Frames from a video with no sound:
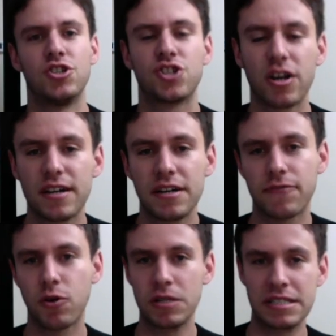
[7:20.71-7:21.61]
Chucky,
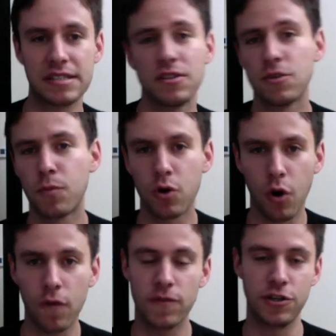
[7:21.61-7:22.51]
of course, is a little more
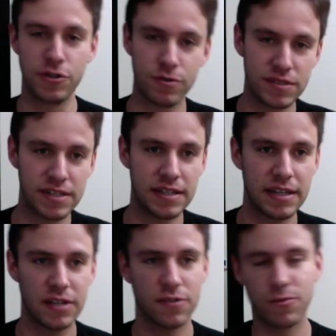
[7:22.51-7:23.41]
overused in
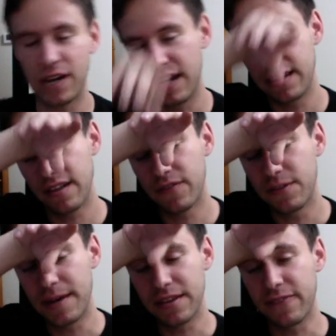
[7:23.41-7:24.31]
here. What I loved
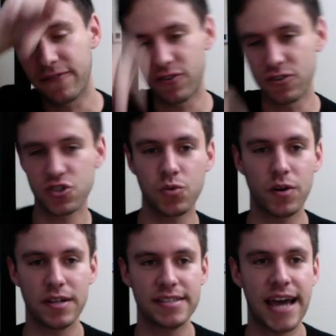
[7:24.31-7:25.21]
about the first
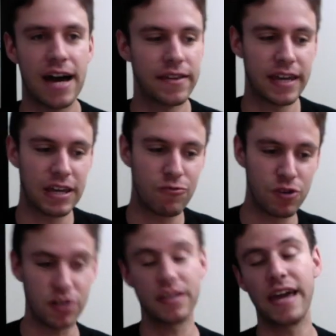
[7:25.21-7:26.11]
one is how they
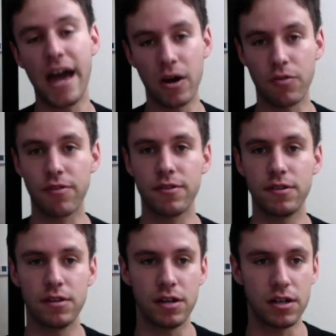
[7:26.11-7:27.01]
really held
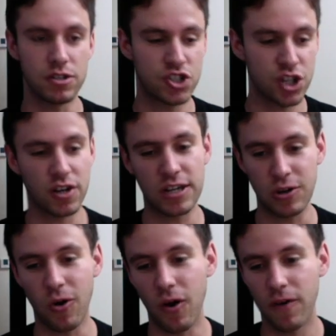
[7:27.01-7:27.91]
Chucky
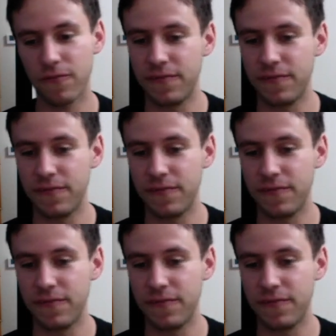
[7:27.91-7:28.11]
off.